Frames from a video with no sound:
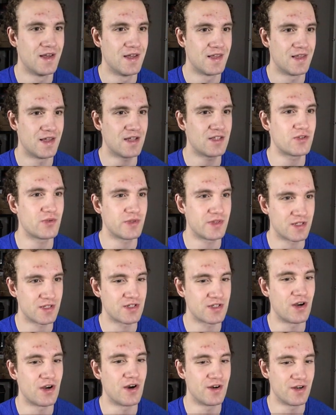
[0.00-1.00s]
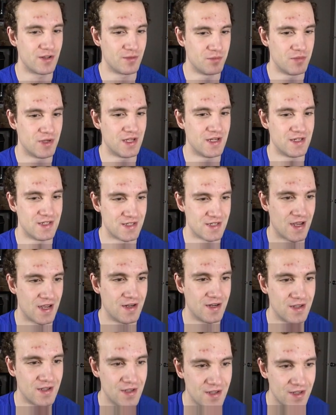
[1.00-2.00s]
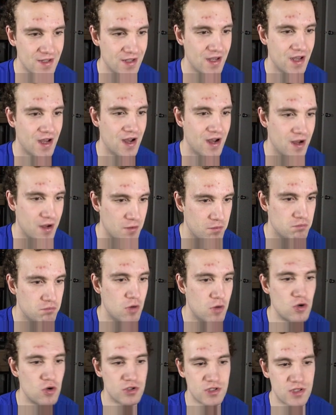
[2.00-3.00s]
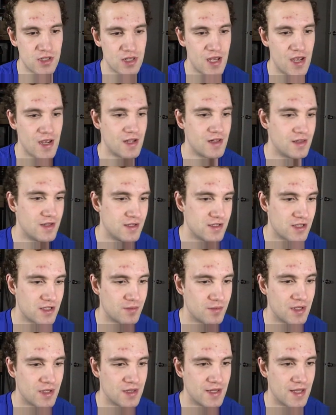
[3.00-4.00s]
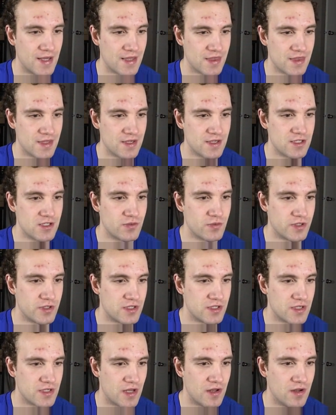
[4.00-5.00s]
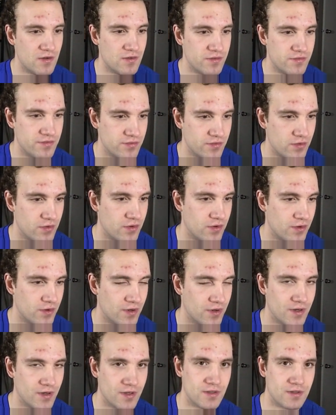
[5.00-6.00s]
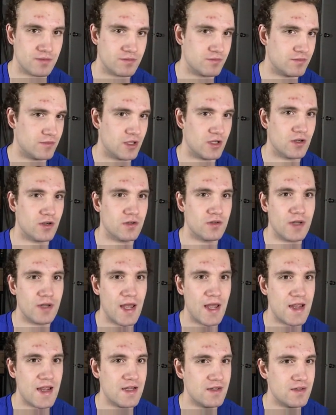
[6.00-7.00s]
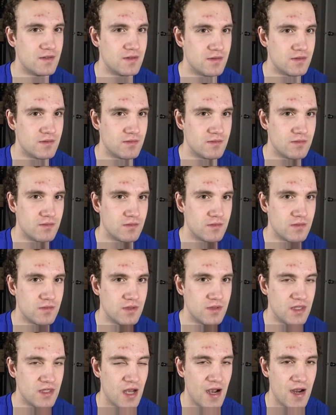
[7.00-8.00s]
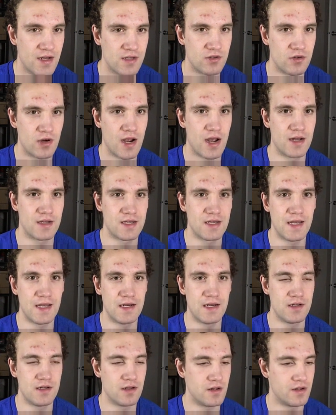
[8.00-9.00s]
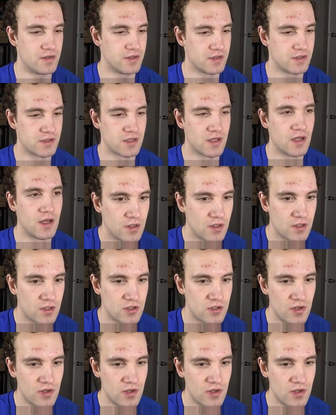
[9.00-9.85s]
that's what the starting bid is at. Most likely something like this would sell for, 8-9 grand Canadian dollars. So